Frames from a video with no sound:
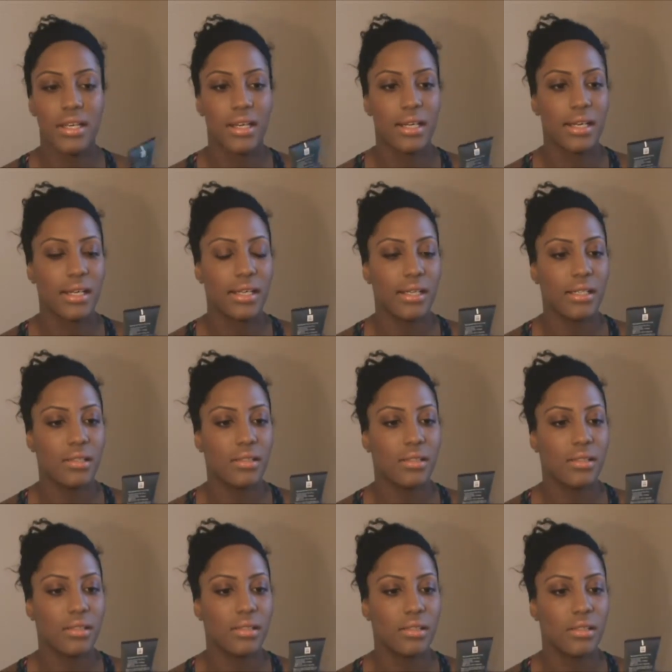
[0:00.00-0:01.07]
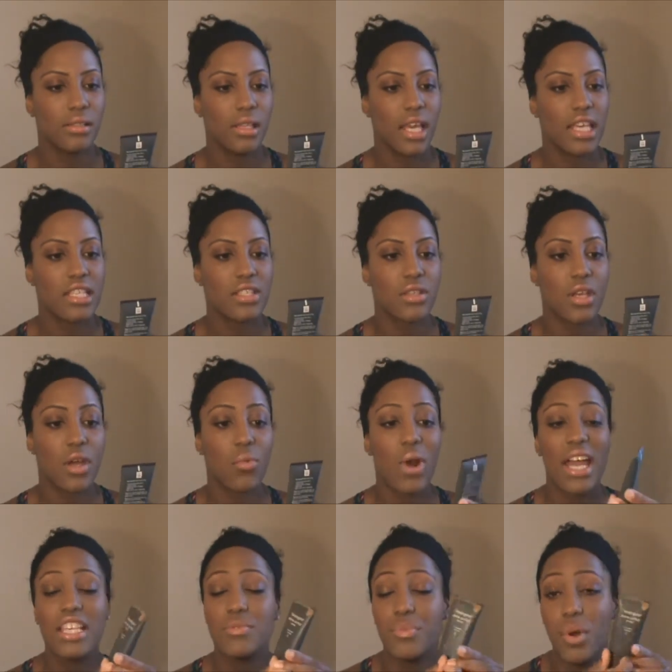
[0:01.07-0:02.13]
Uh, it's a
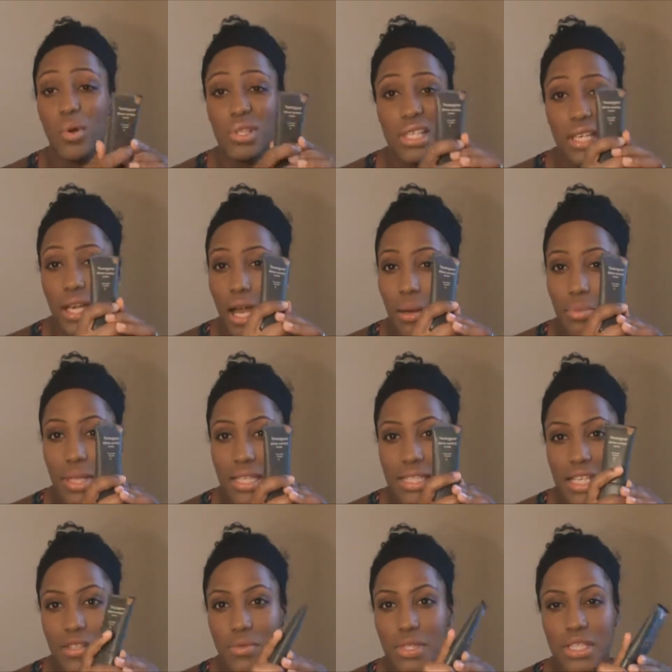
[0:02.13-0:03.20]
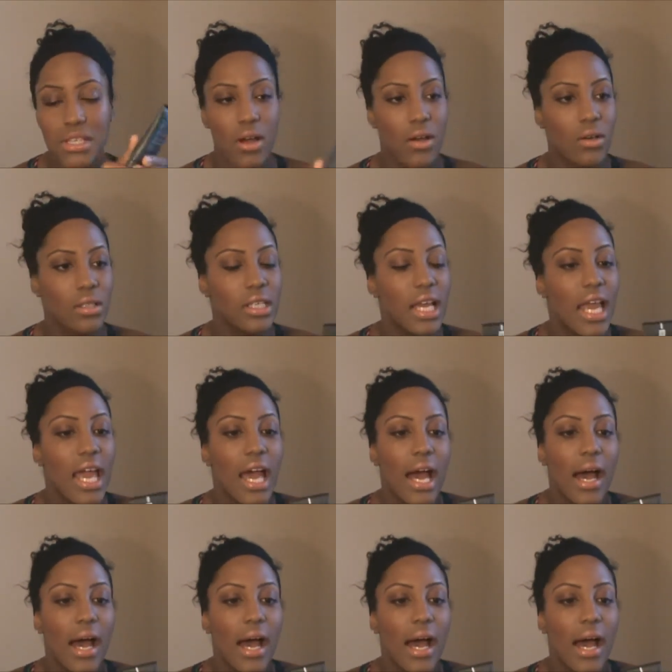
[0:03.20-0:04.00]
rice protein complex, that's what it's called.